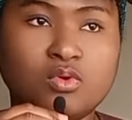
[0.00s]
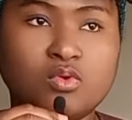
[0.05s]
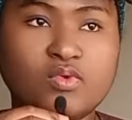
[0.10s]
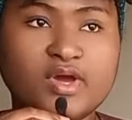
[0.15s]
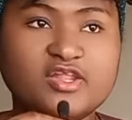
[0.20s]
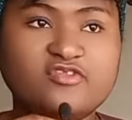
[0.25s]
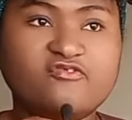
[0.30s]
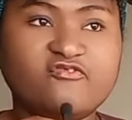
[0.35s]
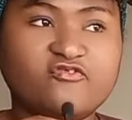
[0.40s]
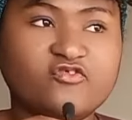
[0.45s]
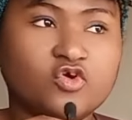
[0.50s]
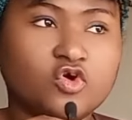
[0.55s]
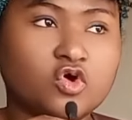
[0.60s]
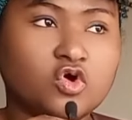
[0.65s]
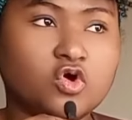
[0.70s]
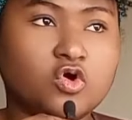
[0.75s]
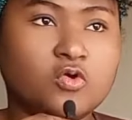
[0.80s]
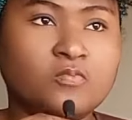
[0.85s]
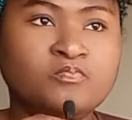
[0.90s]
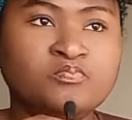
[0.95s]
we went
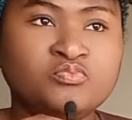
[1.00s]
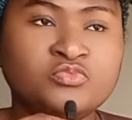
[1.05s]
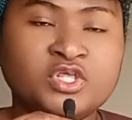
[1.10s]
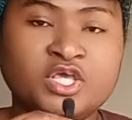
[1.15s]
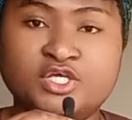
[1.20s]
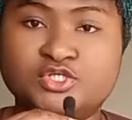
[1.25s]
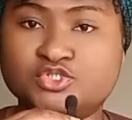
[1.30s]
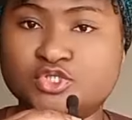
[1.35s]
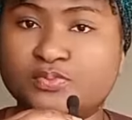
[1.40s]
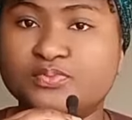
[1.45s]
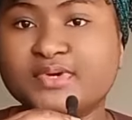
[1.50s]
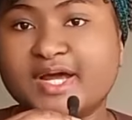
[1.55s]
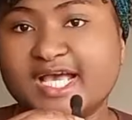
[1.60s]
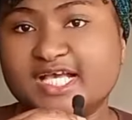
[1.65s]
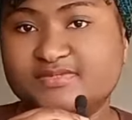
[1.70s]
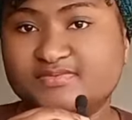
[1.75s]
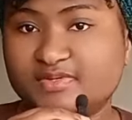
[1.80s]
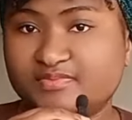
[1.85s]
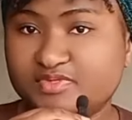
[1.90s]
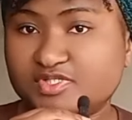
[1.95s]
for a
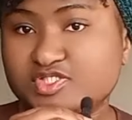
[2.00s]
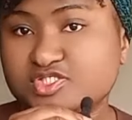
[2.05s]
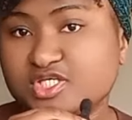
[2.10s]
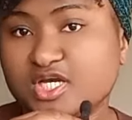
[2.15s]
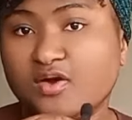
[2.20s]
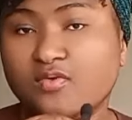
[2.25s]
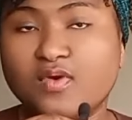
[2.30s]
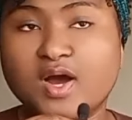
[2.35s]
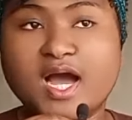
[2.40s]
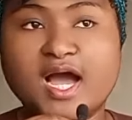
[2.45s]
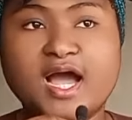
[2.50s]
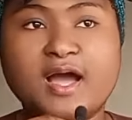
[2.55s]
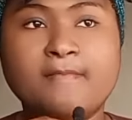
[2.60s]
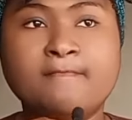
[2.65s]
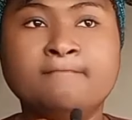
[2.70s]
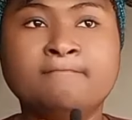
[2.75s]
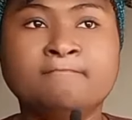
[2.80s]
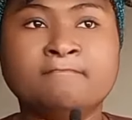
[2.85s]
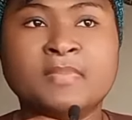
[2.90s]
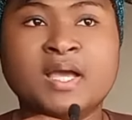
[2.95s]
surprise baby
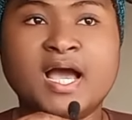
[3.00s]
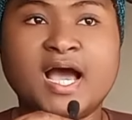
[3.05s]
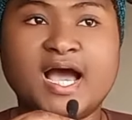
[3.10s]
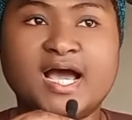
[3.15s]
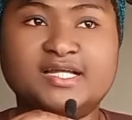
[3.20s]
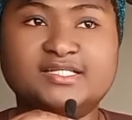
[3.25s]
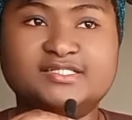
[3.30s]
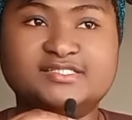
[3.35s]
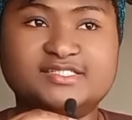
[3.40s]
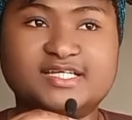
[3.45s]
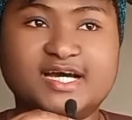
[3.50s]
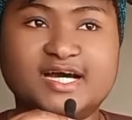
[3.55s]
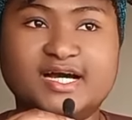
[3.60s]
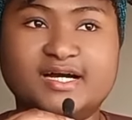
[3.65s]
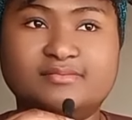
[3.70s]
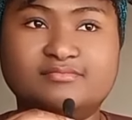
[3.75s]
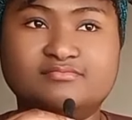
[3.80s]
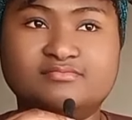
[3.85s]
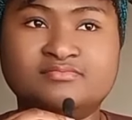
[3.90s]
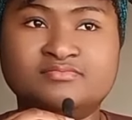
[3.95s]
shower, and
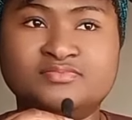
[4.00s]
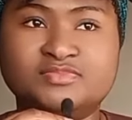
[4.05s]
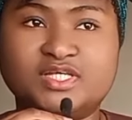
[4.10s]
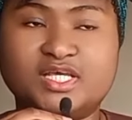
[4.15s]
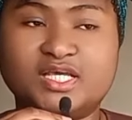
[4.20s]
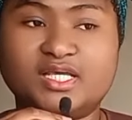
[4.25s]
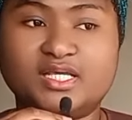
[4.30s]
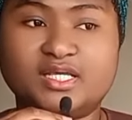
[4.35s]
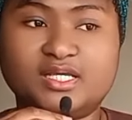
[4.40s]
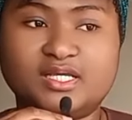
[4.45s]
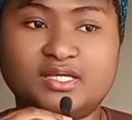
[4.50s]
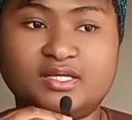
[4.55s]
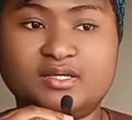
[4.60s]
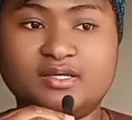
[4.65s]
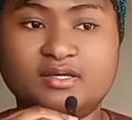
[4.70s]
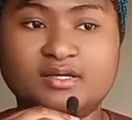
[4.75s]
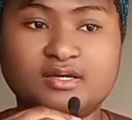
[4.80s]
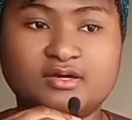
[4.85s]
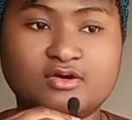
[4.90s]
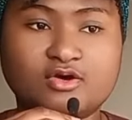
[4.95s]

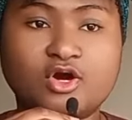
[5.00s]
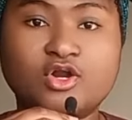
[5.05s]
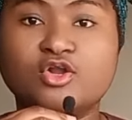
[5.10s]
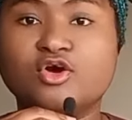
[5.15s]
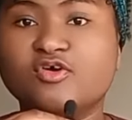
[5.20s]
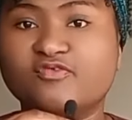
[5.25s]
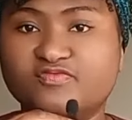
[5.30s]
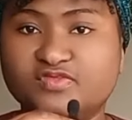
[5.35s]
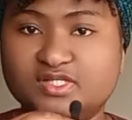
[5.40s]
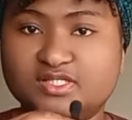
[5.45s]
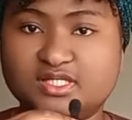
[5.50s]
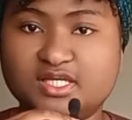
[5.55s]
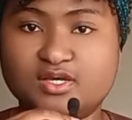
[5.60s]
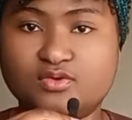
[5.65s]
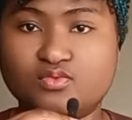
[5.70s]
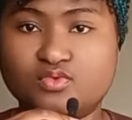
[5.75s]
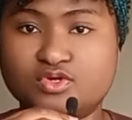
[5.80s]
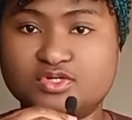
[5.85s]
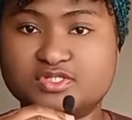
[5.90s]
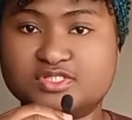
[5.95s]
the color of the
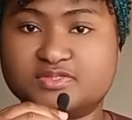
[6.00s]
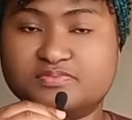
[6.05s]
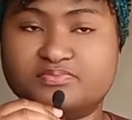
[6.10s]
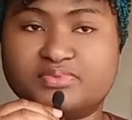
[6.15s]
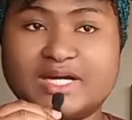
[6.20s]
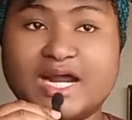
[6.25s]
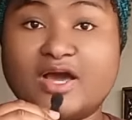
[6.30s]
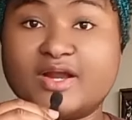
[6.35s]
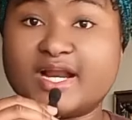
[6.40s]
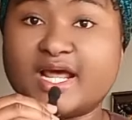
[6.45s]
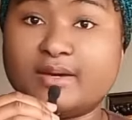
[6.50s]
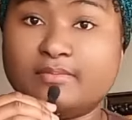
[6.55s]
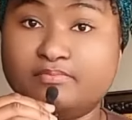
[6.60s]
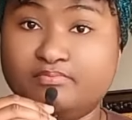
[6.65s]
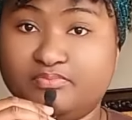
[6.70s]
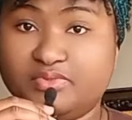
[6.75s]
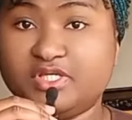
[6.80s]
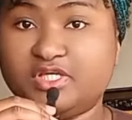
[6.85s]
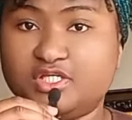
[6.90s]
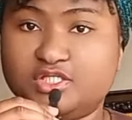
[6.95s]
day was brown
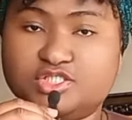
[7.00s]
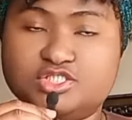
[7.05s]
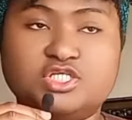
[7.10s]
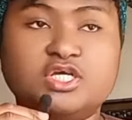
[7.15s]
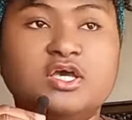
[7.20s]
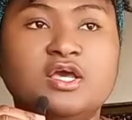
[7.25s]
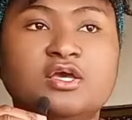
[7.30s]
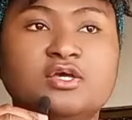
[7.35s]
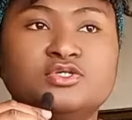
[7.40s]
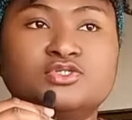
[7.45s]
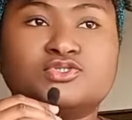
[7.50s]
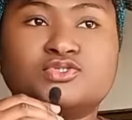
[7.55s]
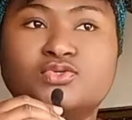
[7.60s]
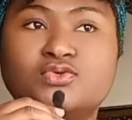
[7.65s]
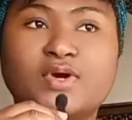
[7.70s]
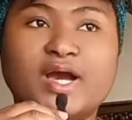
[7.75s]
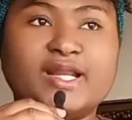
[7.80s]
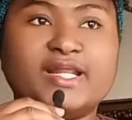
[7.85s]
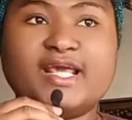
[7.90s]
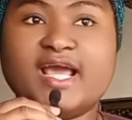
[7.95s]
and beige.
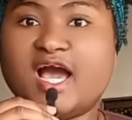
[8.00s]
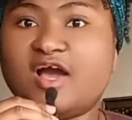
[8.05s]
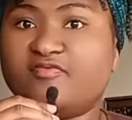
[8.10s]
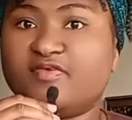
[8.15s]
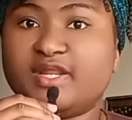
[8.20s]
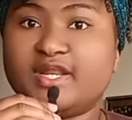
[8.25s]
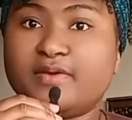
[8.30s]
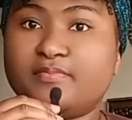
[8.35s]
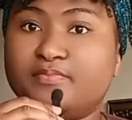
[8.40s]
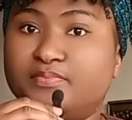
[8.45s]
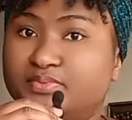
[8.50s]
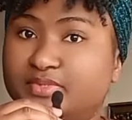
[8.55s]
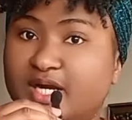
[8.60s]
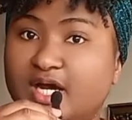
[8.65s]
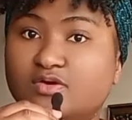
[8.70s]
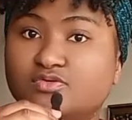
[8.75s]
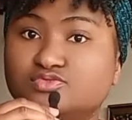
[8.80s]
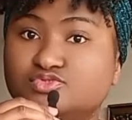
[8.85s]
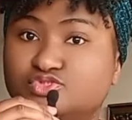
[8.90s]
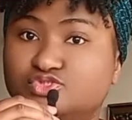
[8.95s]
So I didn't have any
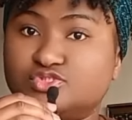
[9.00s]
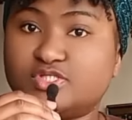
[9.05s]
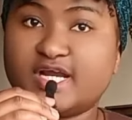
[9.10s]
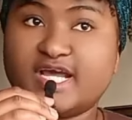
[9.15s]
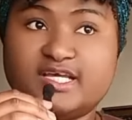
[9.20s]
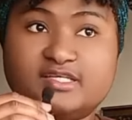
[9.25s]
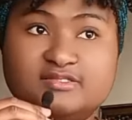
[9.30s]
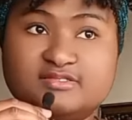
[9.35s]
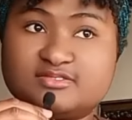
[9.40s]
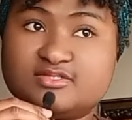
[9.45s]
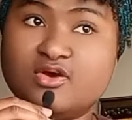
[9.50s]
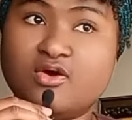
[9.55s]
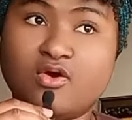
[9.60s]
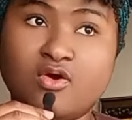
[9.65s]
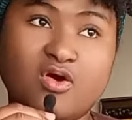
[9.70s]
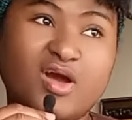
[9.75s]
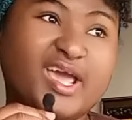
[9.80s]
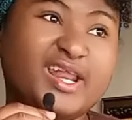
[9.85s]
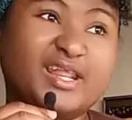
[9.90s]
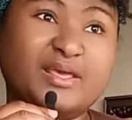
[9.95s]
brown dress
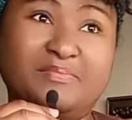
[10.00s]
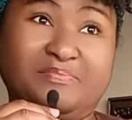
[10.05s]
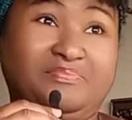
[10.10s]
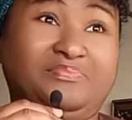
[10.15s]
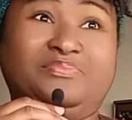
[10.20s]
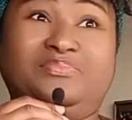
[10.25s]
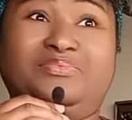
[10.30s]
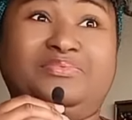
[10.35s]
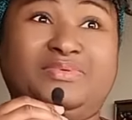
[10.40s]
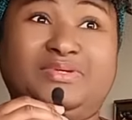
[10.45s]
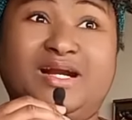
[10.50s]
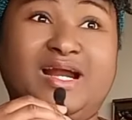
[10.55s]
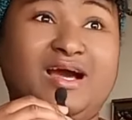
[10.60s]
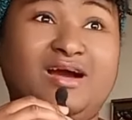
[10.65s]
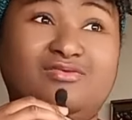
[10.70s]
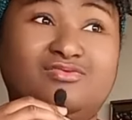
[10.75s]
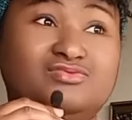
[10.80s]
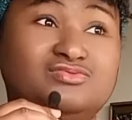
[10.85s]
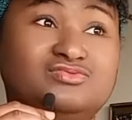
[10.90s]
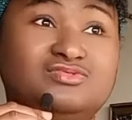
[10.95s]
or any
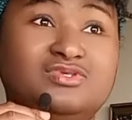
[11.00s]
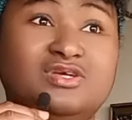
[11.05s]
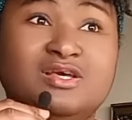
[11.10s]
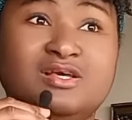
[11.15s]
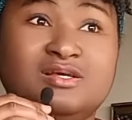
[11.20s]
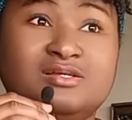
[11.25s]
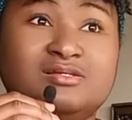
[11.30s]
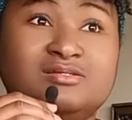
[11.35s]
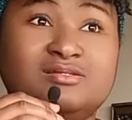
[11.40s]
brown